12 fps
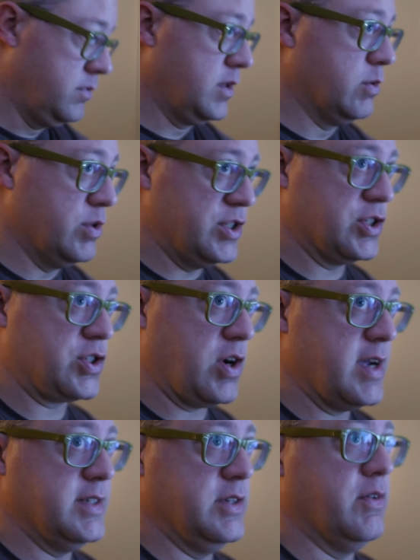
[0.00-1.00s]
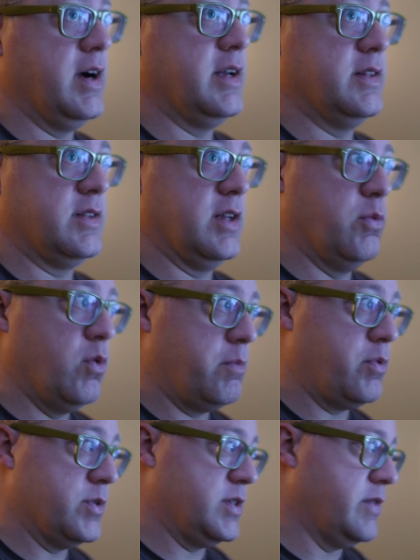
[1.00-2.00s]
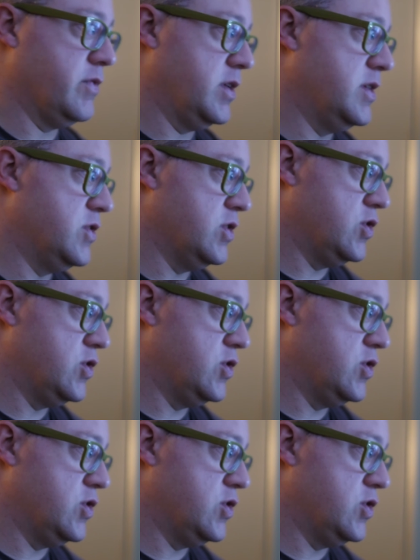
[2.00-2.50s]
Which is crazy, right? That a 1.7 lens